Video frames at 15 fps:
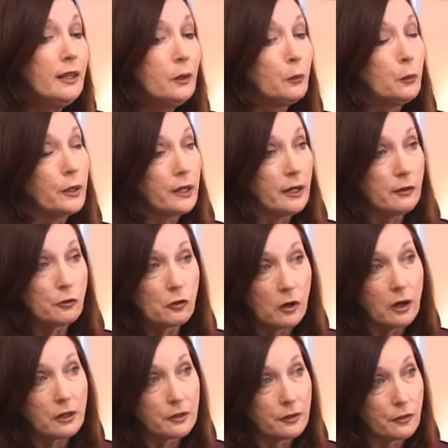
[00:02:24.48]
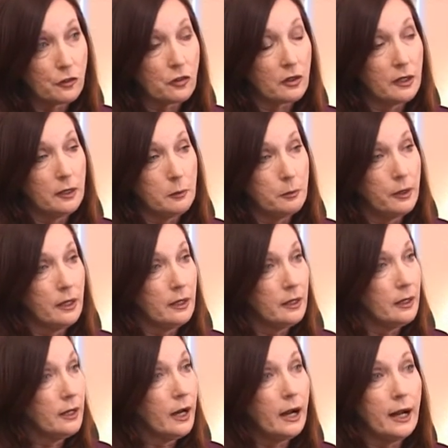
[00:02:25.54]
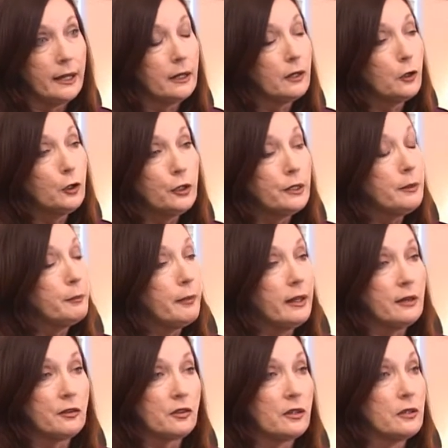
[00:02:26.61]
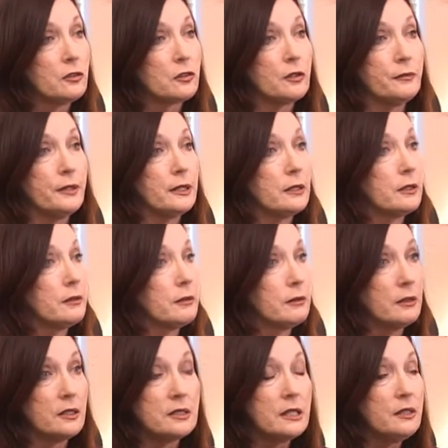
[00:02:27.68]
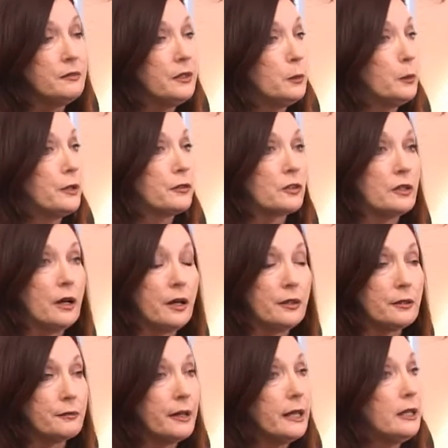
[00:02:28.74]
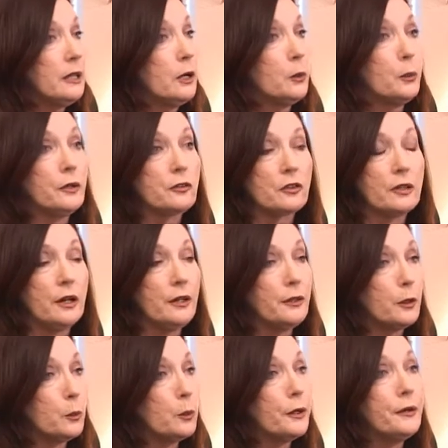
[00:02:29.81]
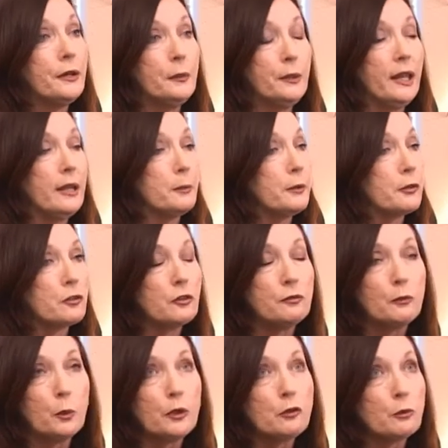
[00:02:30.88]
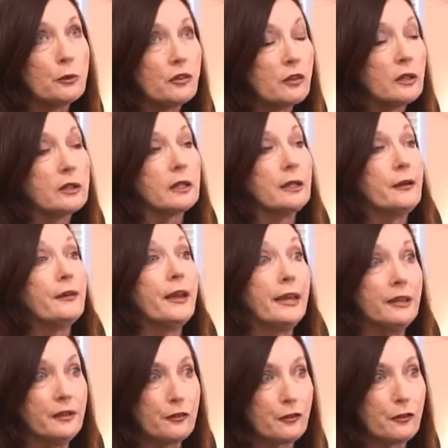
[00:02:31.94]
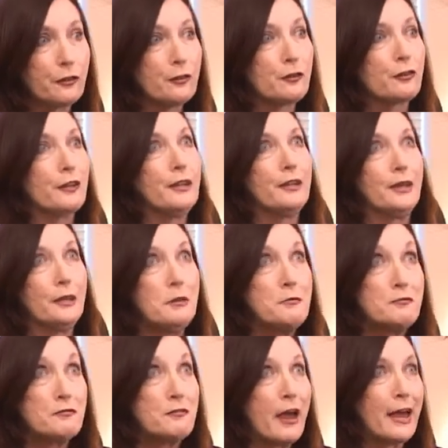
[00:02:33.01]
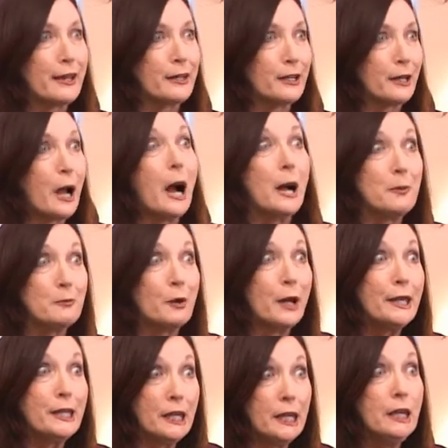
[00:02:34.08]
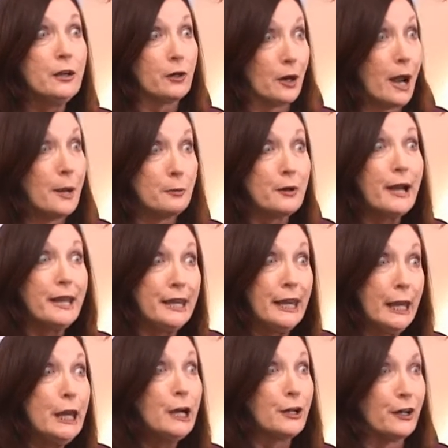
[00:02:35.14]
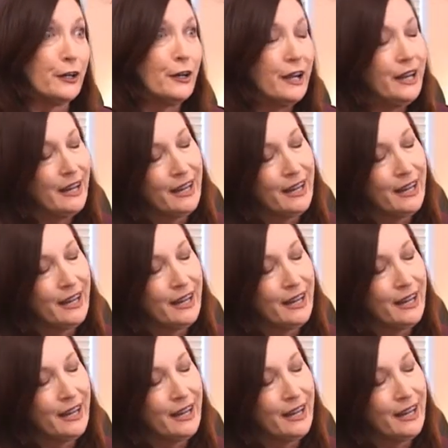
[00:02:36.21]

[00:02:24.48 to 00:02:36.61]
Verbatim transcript: When I saw her sleeping, I couldn't make sense of it. The TV wasn't on, the radio wasn't on, there were no neighbors. The voice was clear and insistent and emphatic I'm right here, I'm right here.